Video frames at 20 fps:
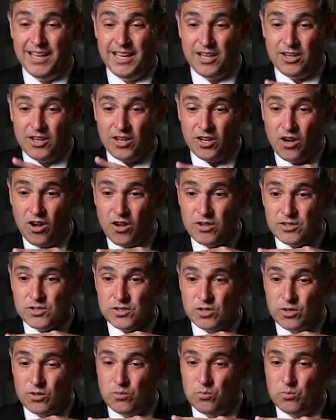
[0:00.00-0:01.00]
It can
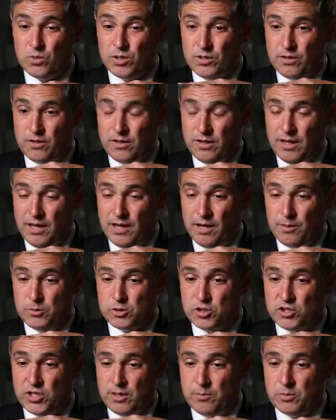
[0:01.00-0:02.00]
also, when the
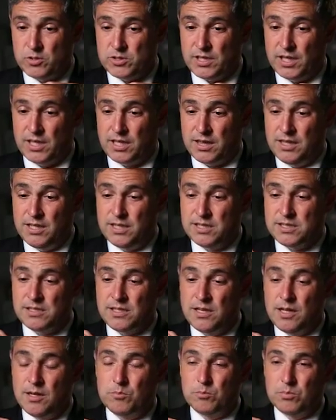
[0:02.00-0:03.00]
upper chamber is like
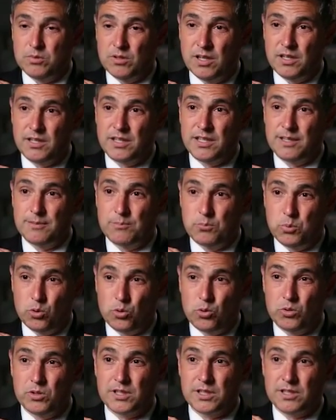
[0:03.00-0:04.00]
this, blood can
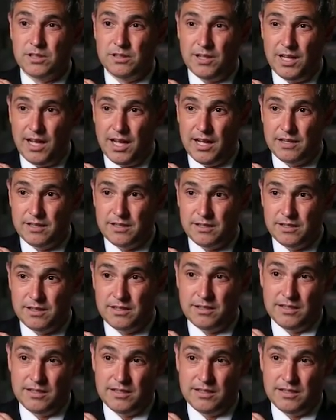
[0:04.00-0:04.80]
pool and clot.